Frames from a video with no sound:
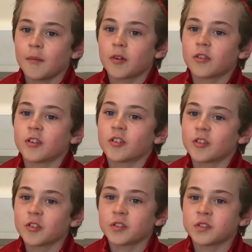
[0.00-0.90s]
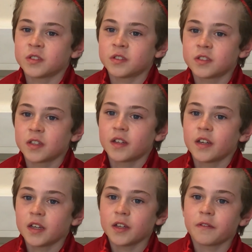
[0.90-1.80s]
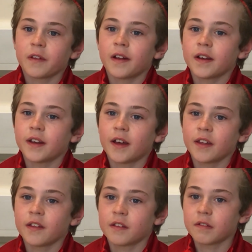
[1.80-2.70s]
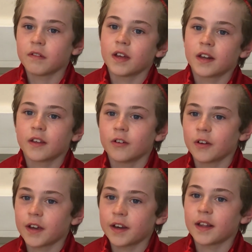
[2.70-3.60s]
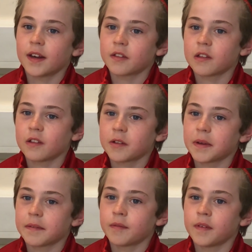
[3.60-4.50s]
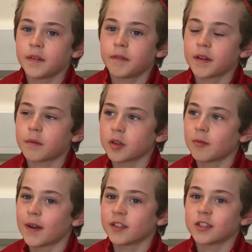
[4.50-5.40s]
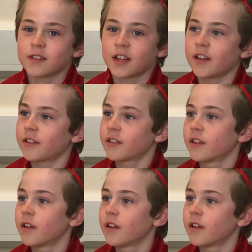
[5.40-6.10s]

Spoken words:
Because he's really nice, really young, and he listens to everything what the manager says.